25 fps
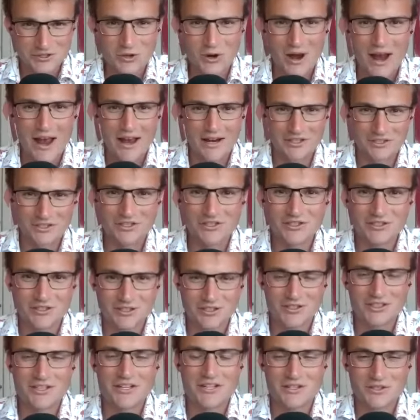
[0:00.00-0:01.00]
Your actions
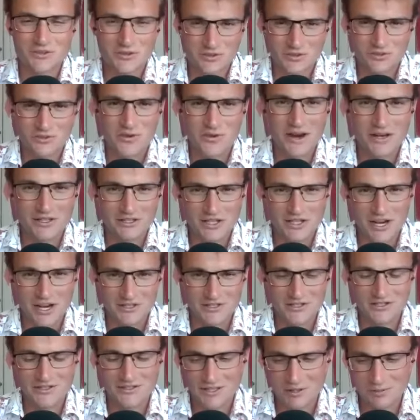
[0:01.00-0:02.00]
can lead to a direct
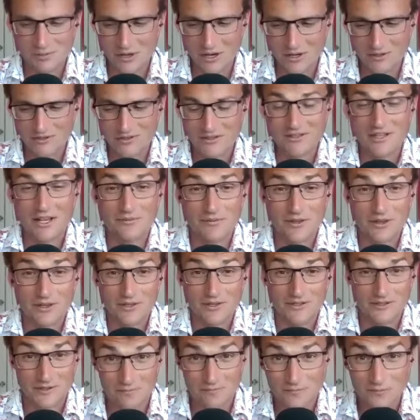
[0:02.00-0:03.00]
change in someone else's life that
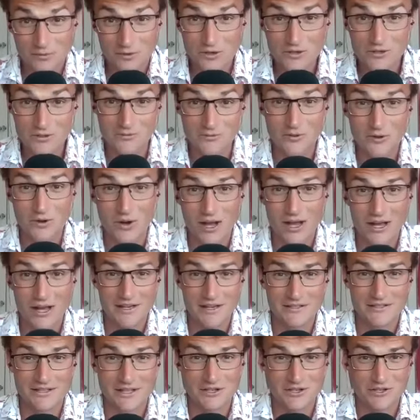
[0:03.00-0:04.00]
is in front of your
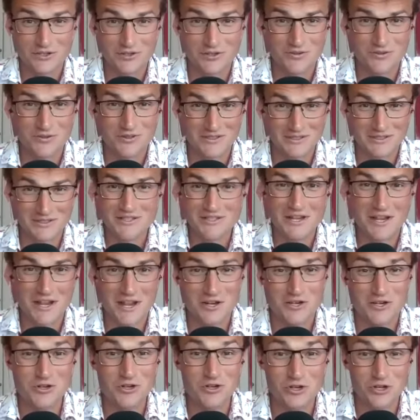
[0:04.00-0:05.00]
eyes, and you can see
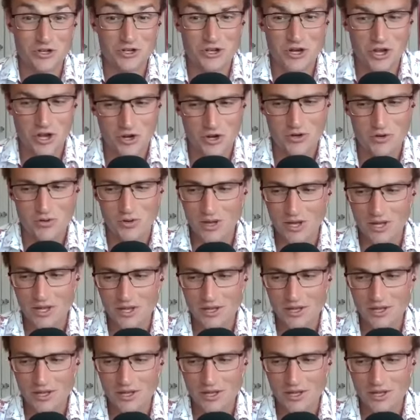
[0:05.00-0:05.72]
and you can know